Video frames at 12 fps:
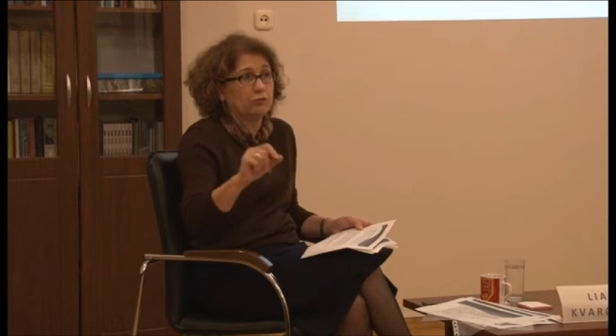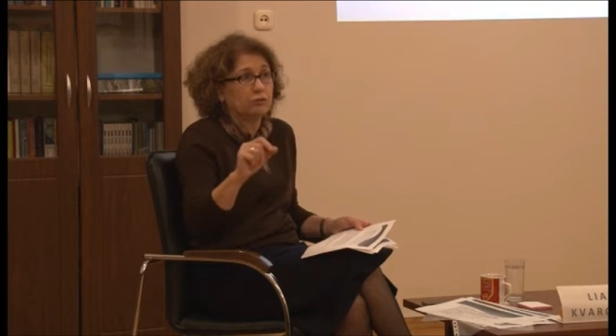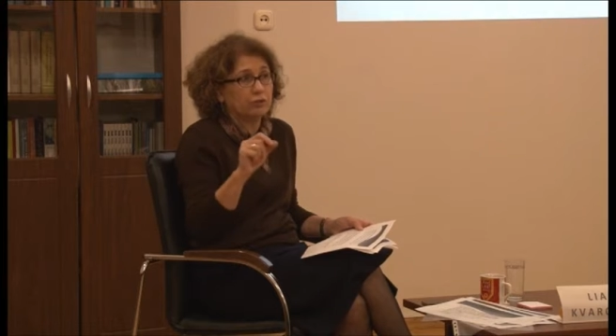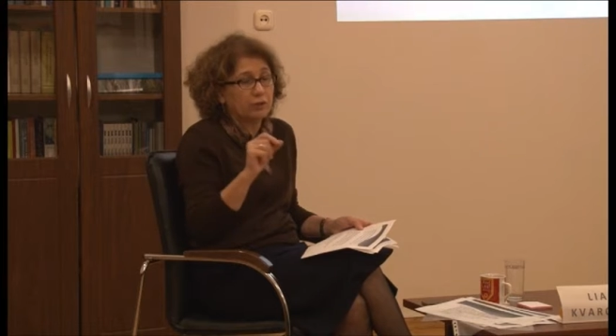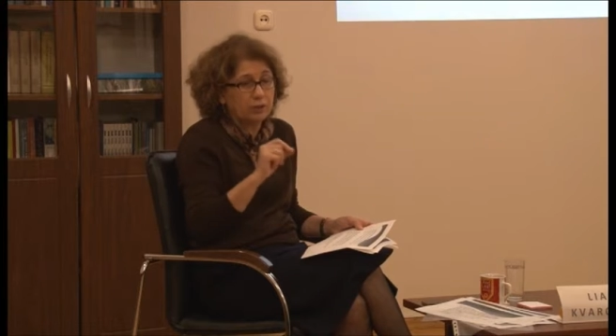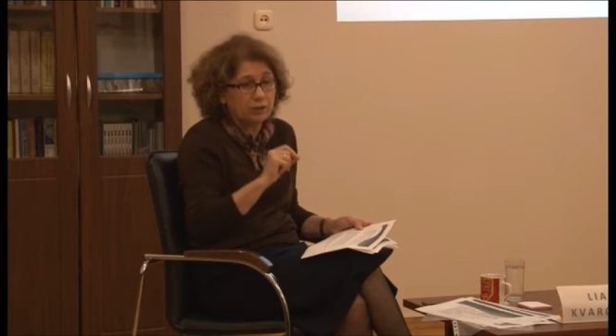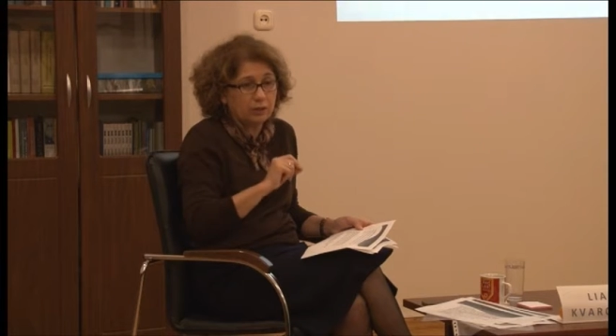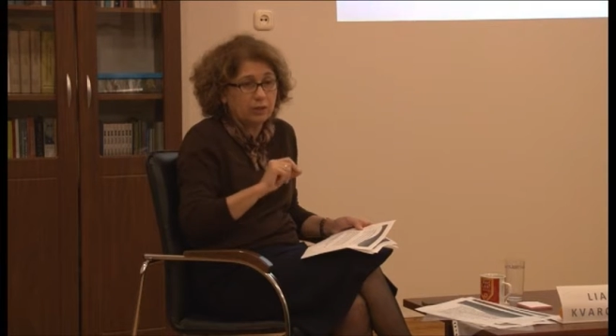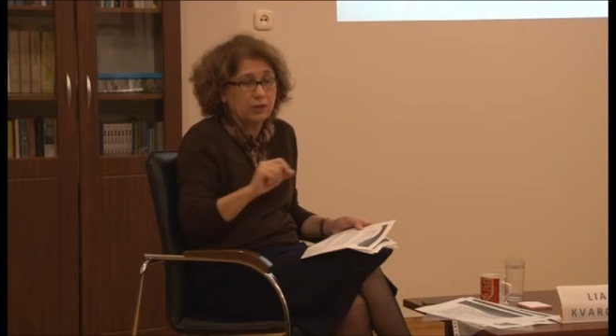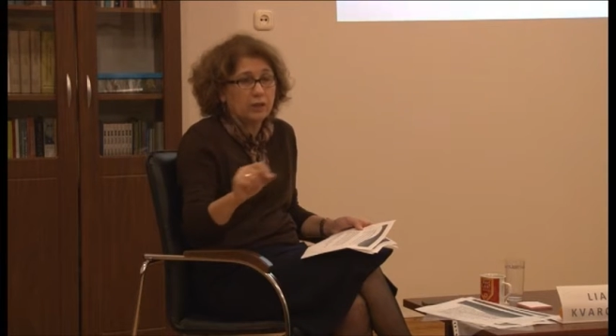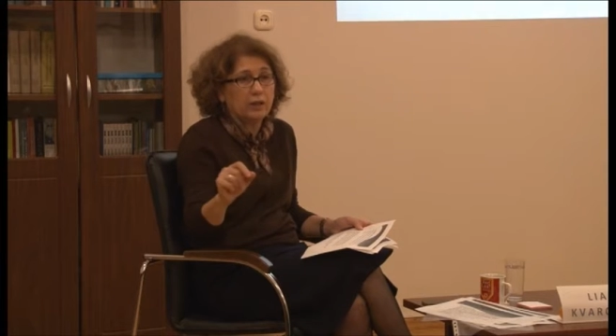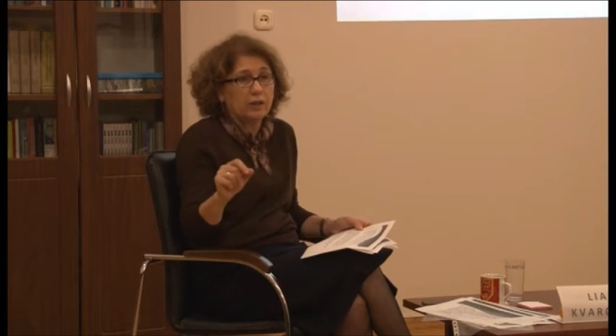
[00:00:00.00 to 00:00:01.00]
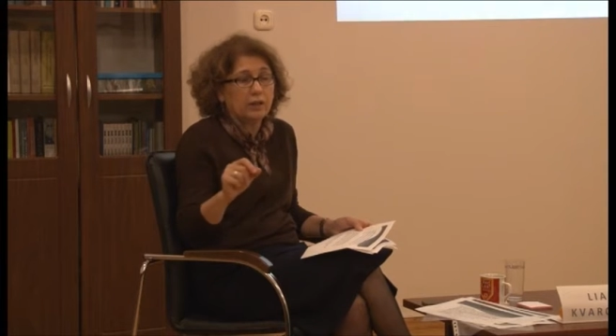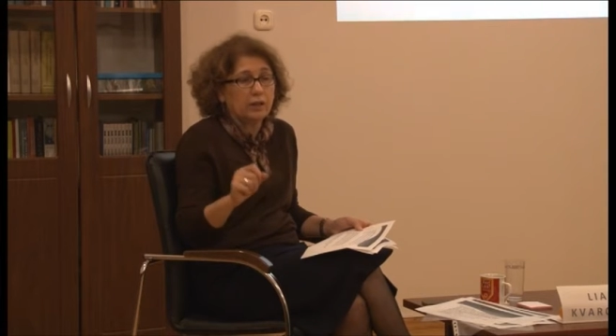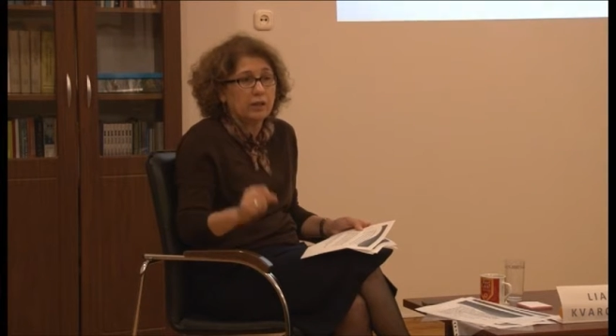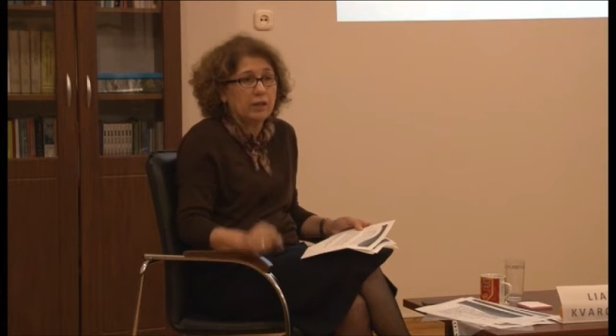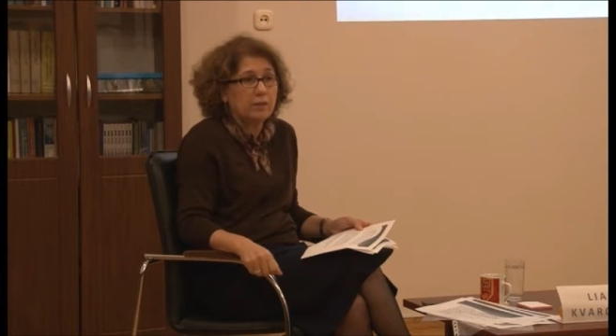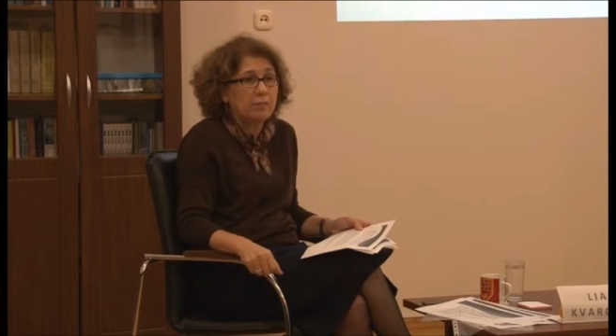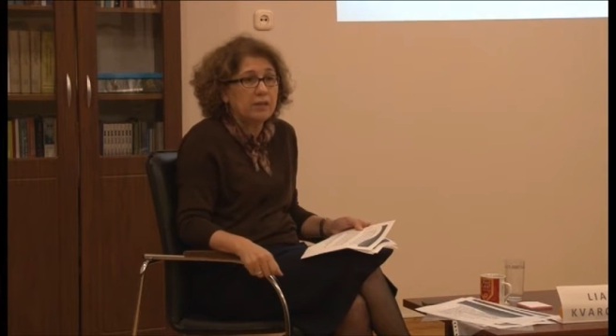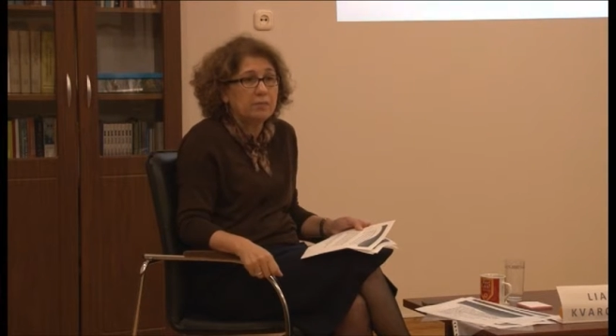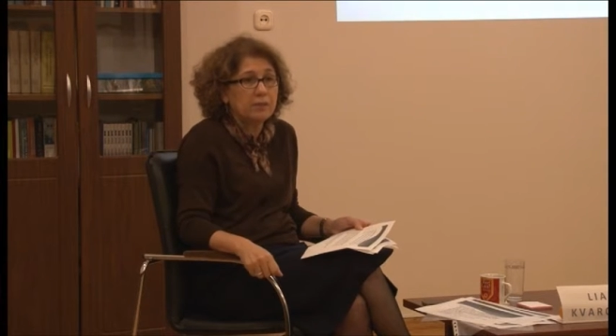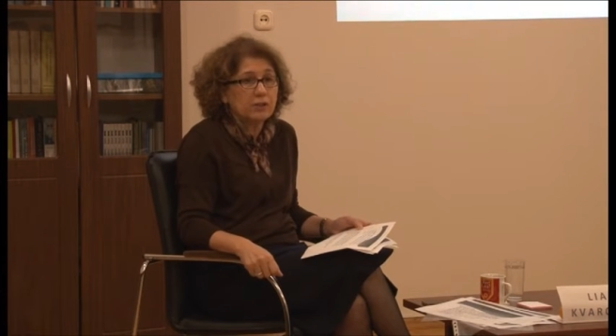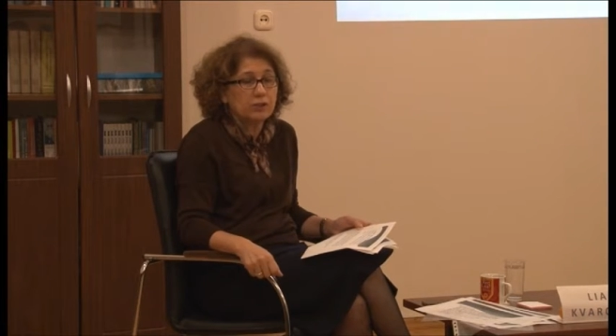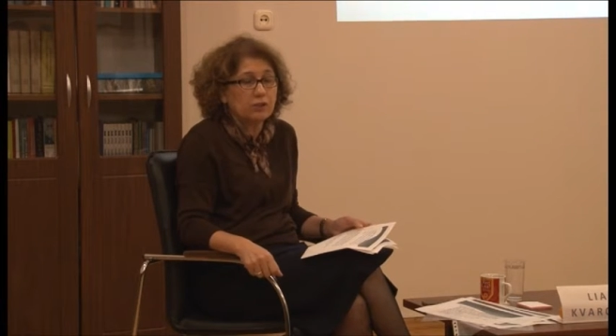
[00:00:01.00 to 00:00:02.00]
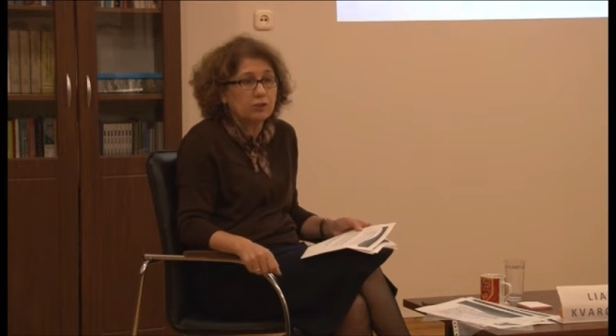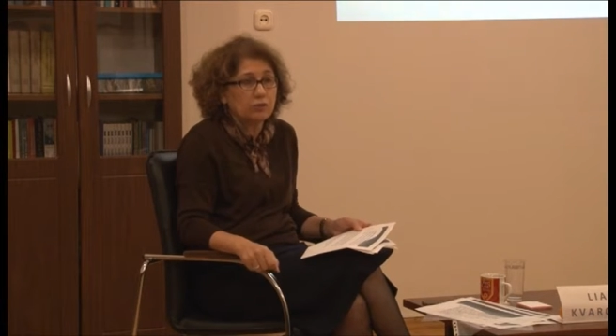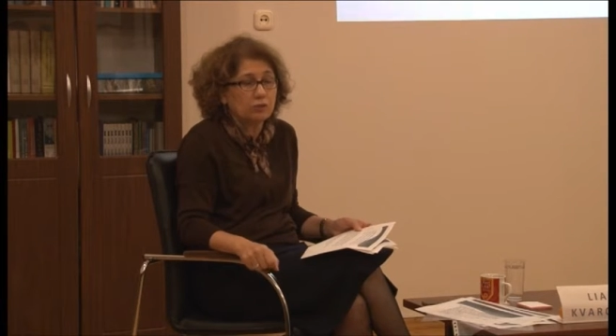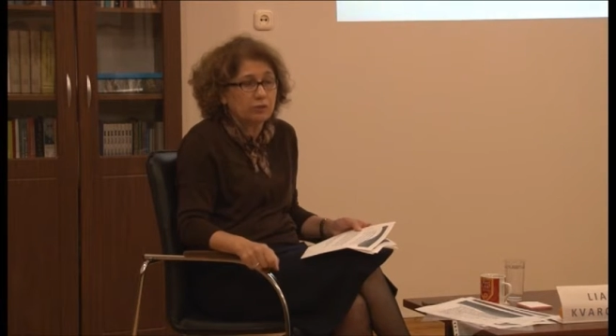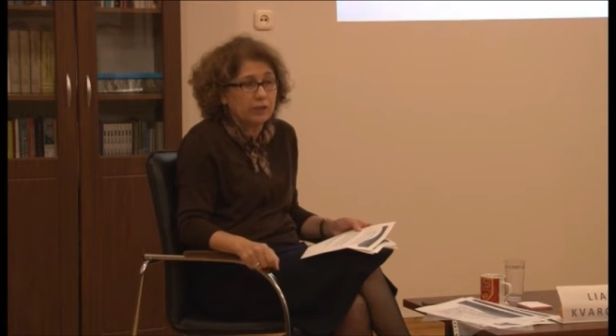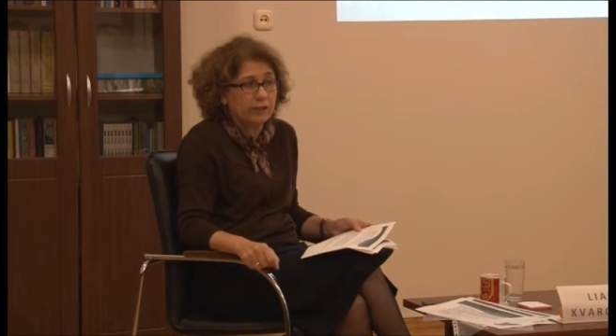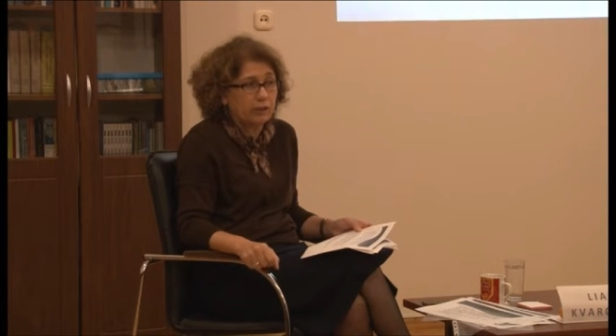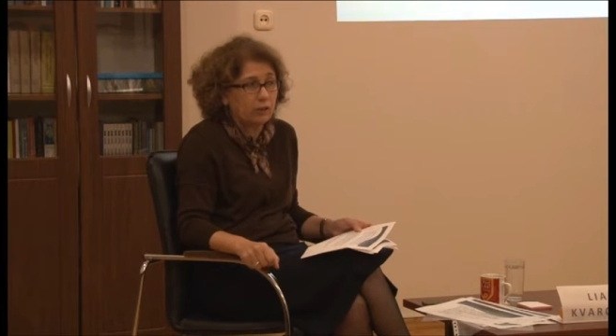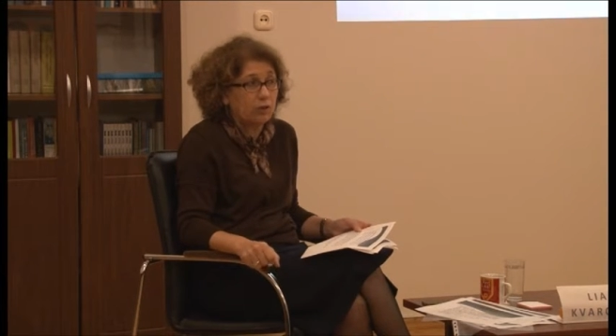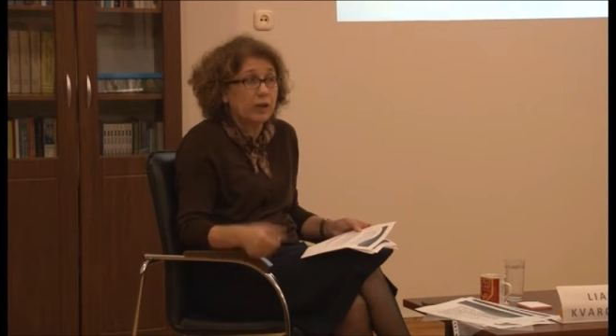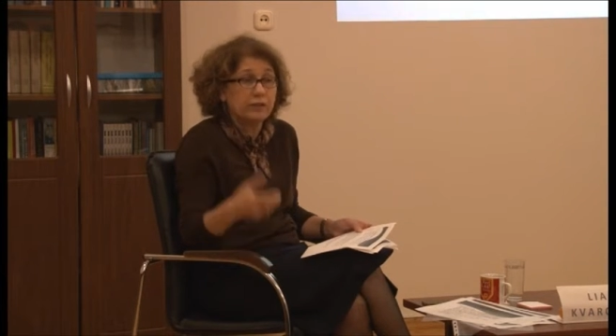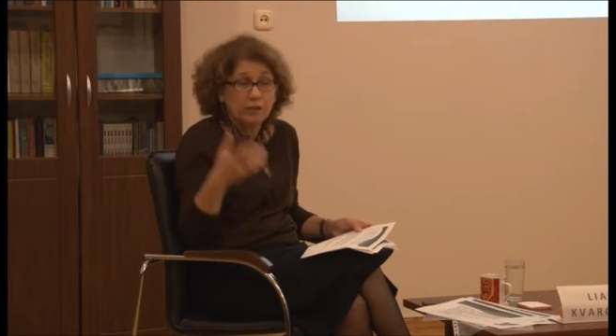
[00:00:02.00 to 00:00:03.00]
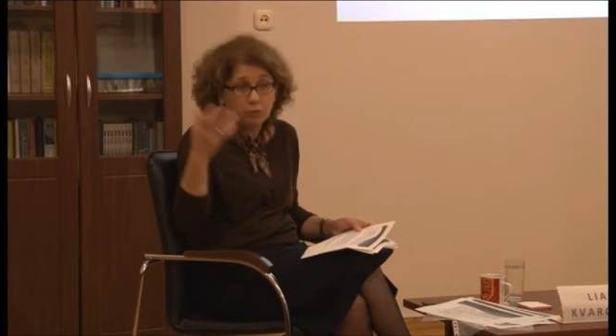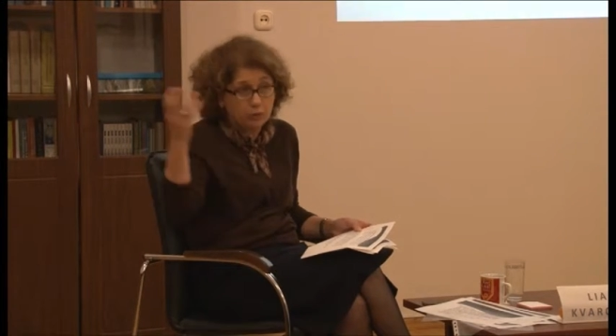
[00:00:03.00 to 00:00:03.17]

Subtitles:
of amendments to that law and they